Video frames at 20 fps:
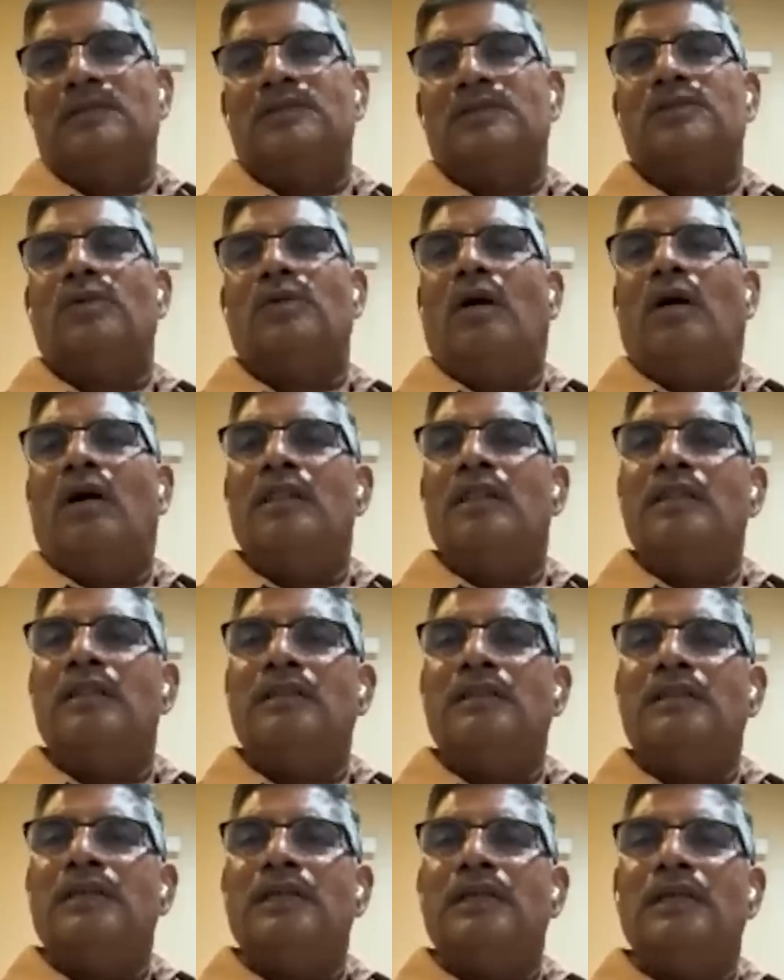So all the
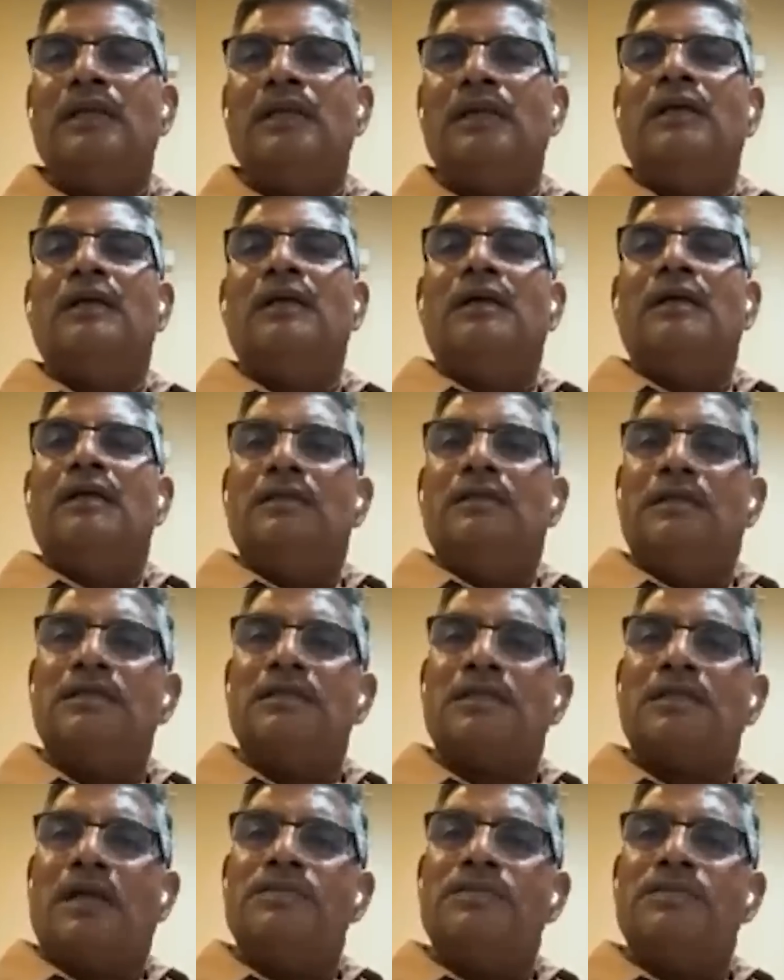three,
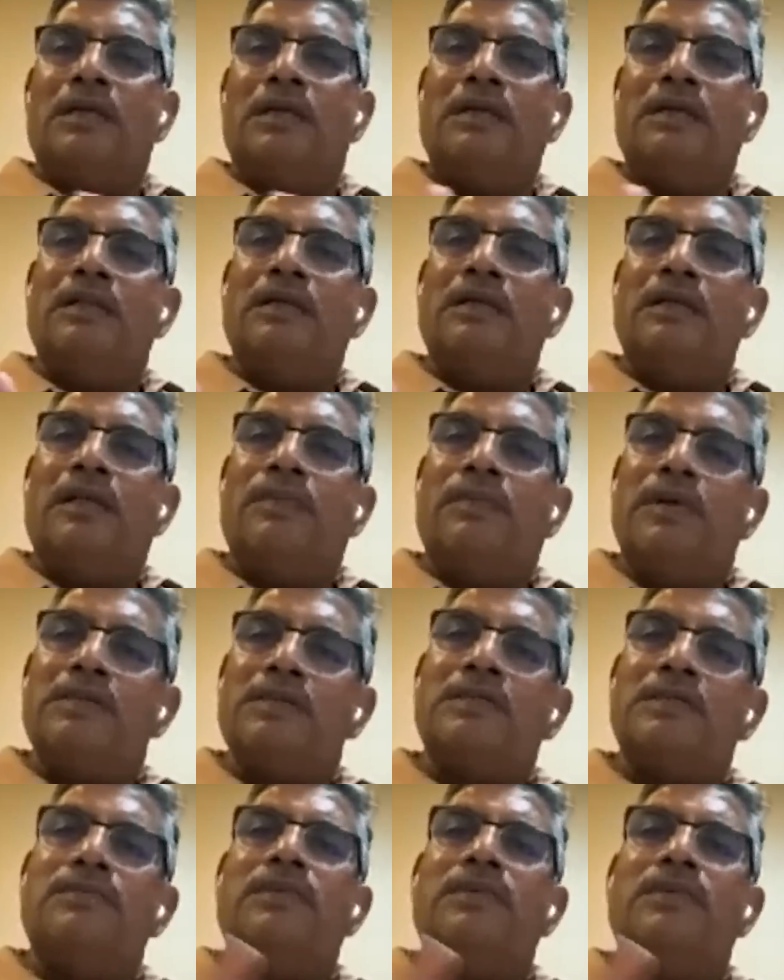this comes under the
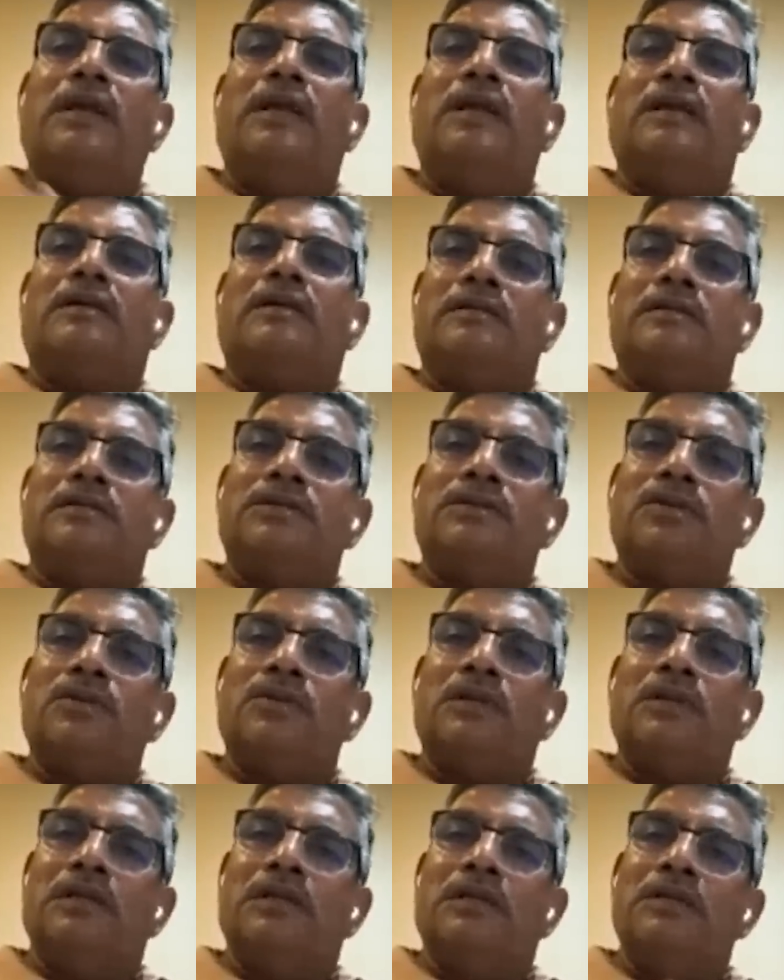capacity building. So
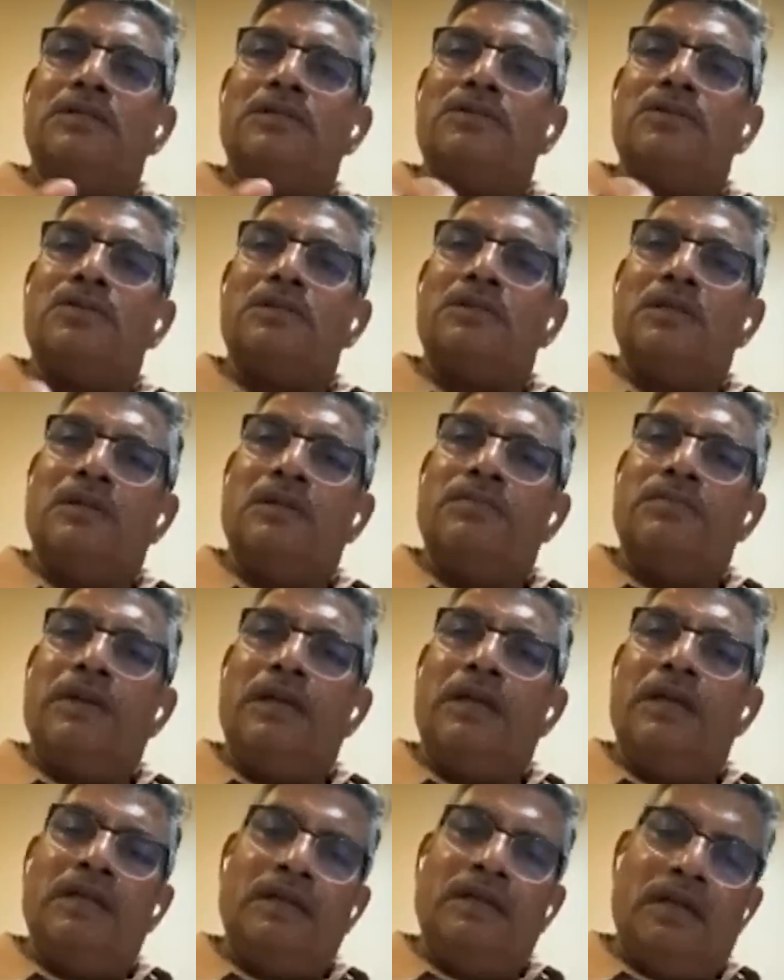the institutional
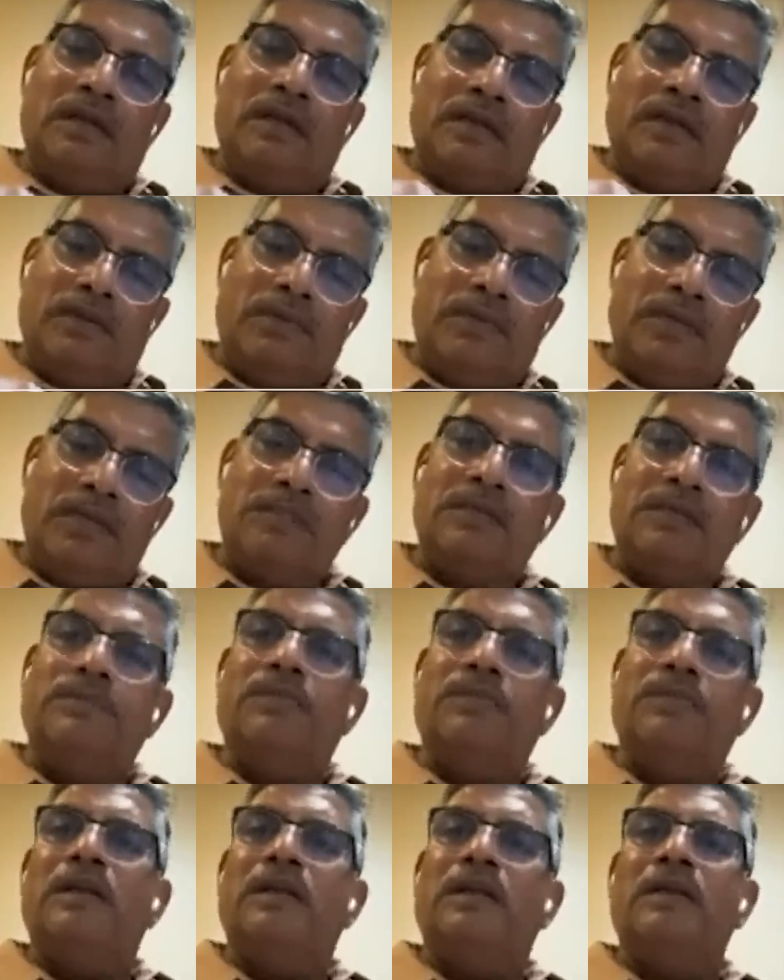building and capacity
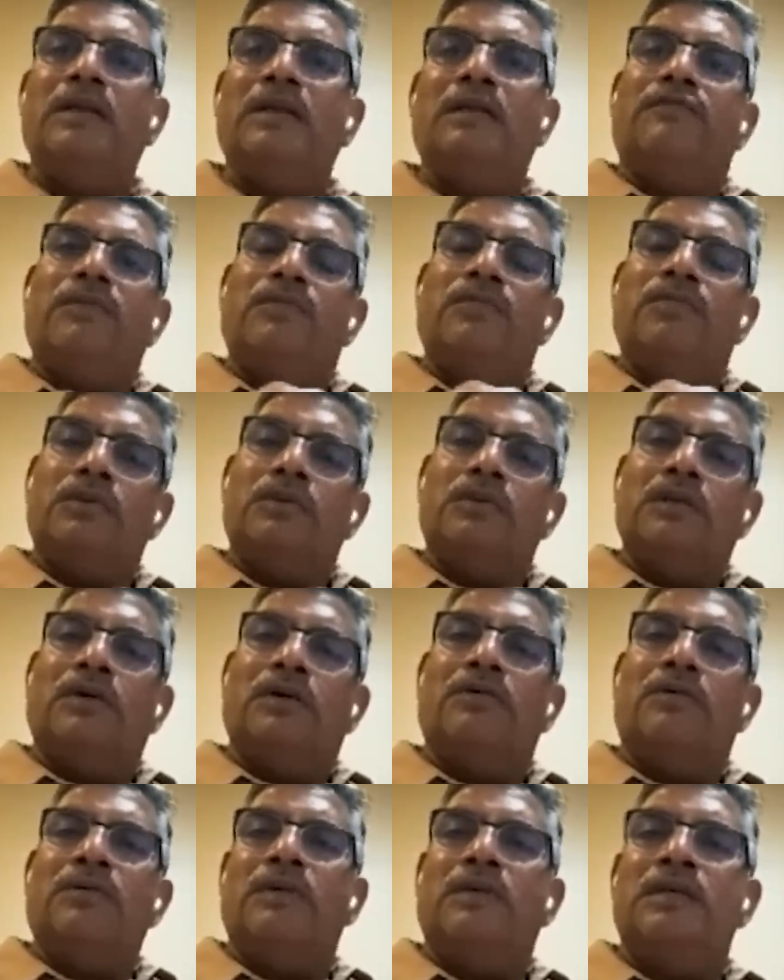building for both
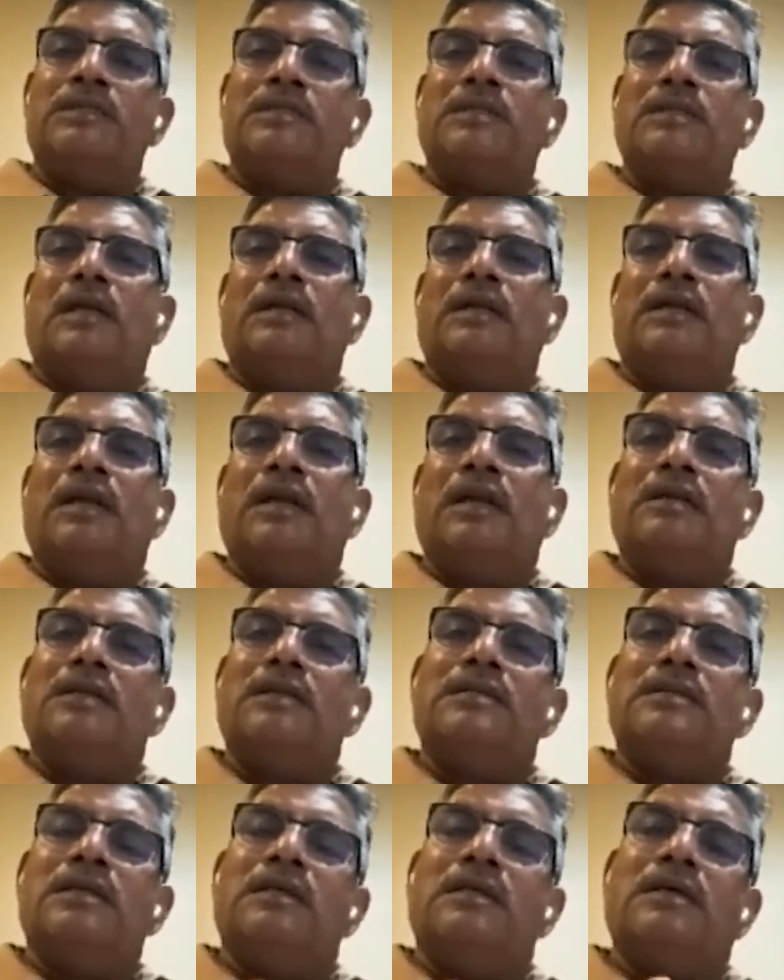governments,
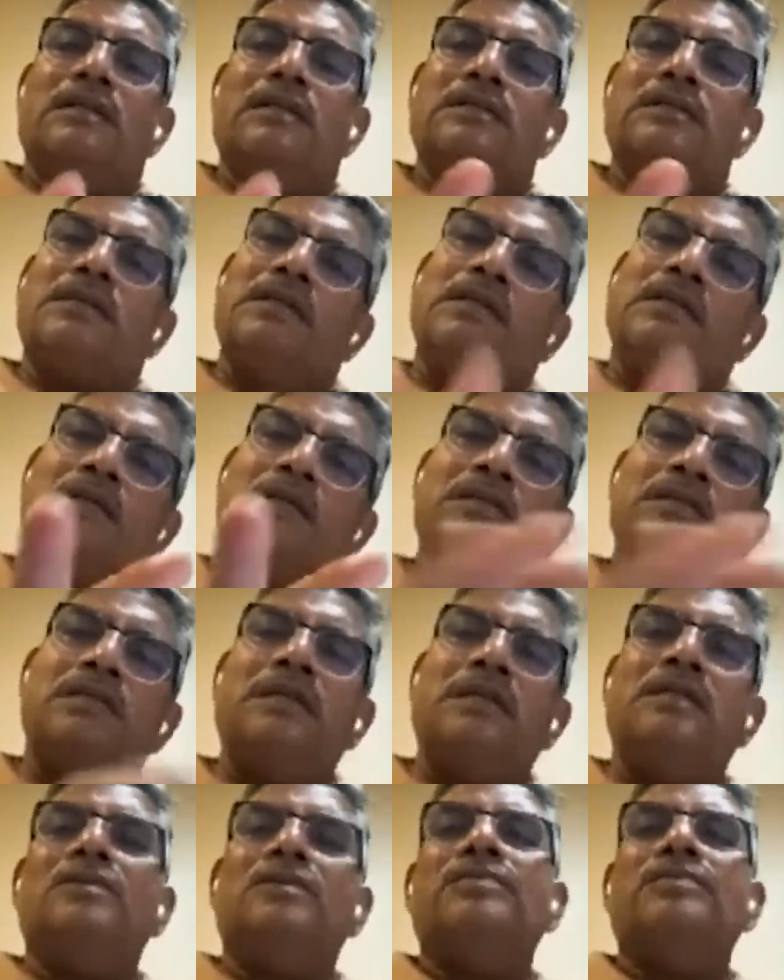contractors and consultants
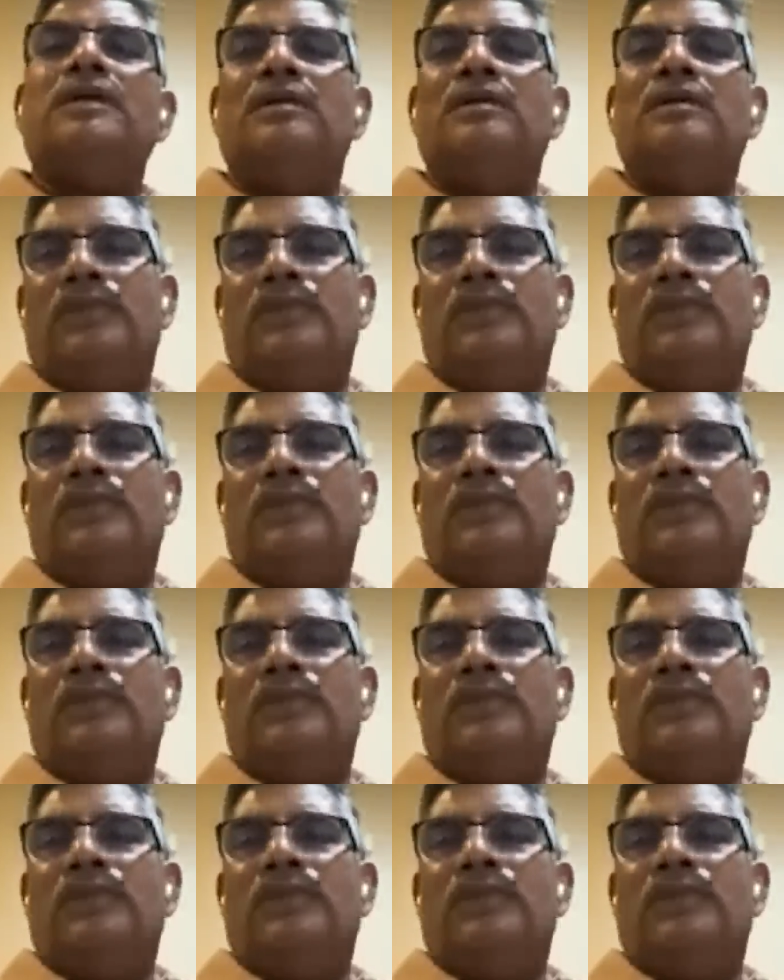need to be in